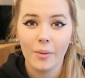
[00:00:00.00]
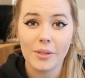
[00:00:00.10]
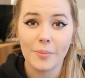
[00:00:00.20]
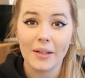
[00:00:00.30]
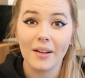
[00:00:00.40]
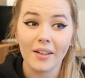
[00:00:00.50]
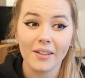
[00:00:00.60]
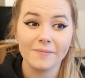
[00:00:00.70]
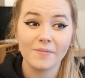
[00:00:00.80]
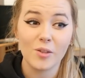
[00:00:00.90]
We spend like
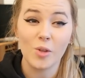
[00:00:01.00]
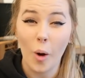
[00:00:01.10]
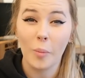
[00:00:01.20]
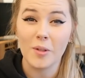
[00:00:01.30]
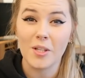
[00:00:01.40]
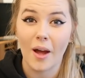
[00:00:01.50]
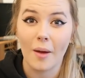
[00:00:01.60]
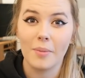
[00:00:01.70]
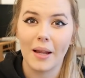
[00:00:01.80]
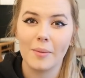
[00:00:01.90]
so much
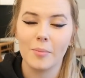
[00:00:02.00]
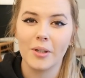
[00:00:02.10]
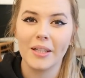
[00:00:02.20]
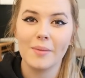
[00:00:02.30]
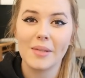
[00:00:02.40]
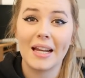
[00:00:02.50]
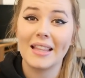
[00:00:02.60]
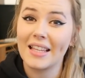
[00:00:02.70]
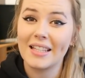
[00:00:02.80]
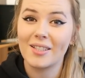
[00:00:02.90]
time playing board games, and I
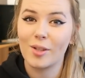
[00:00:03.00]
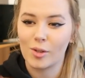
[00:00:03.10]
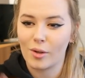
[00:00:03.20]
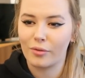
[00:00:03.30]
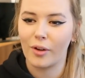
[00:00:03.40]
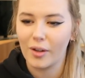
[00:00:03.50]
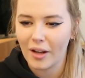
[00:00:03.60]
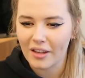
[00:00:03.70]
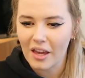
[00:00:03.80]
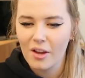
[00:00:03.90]
think it's such a fun
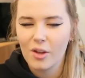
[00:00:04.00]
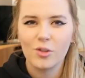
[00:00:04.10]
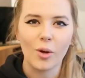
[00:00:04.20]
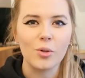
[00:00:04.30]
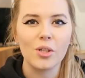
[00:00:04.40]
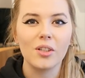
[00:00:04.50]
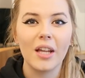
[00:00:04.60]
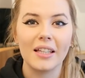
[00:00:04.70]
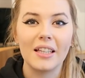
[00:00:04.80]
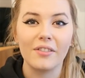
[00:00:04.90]
like social
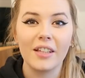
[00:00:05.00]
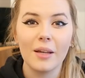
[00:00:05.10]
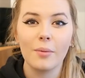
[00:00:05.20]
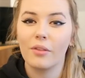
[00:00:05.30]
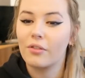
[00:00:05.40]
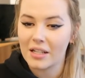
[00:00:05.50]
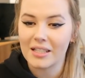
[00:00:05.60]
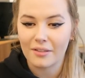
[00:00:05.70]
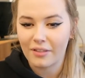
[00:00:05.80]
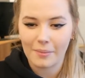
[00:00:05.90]
activity with
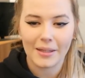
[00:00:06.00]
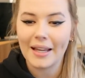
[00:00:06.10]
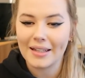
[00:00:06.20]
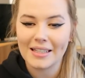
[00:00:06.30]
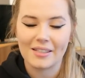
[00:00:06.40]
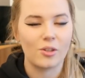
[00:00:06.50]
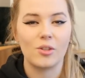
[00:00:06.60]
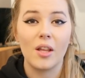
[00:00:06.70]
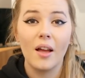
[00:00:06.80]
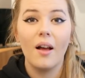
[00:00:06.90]
friends and family, and it's
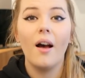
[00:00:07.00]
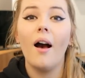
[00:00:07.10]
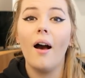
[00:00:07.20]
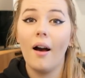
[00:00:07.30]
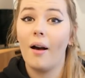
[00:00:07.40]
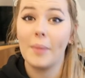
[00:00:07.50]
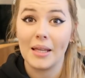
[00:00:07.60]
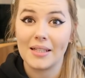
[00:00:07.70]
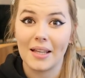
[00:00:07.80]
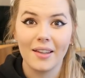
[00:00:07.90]
just
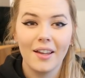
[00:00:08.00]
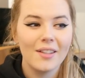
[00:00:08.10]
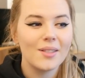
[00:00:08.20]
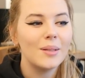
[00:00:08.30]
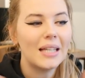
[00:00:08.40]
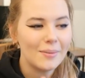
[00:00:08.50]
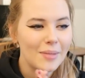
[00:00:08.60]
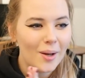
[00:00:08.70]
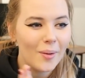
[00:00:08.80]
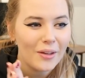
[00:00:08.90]
amazing. So let
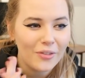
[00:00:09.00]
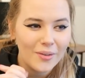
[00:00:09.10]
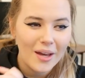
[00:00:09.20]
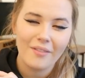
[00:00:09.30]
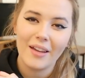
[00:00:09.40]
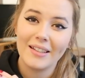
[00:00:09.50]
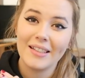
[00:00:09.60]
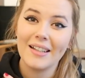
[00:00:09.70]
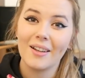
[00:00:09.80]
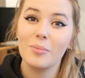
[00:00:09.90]
me know if you have
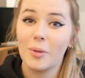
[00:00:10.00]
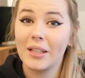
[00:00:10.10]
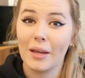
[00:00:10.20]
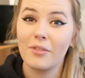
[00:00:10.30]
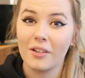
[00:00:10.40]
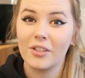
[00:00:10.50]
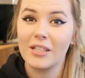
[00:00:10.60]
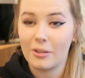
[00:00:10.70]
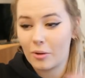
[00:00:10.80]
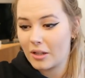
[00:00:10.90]
any like board game
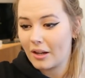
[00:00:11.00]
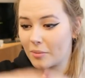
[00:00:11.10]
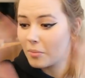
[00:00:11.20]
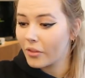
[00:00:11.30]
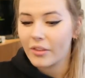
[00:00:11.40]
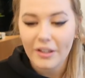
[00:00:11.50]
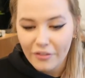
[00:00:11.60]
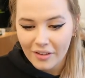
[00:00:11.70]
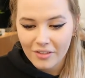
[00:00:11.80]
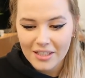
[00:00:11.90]
favorites, or like monthly
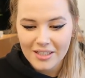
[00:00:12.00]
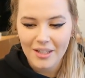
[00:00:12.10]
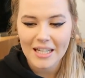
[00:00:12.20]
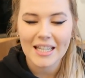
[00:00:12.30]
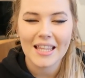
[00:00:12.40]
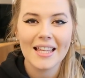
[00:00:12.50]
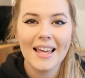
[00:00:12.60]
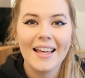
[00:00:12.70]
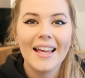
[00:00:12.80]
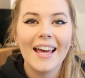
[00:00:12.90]
favorites or anything.
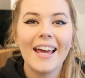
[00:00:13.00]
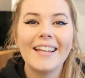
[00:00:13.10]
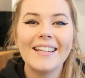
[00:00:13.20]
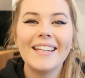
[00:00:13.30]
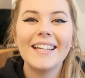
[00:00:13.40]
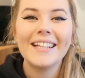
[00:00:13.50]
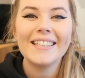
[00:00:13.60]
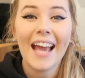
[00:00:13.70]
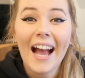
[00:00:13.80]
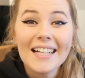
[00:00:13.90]
And uh,
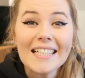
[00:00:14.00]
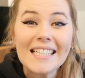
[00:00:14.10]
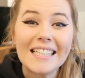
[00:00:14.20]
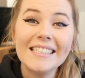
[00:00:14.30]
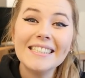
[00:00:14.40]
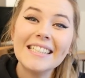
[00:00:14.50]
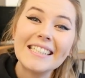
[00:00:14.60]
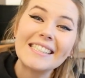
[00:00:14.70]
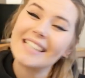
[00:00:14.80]
yeah, I'll see you next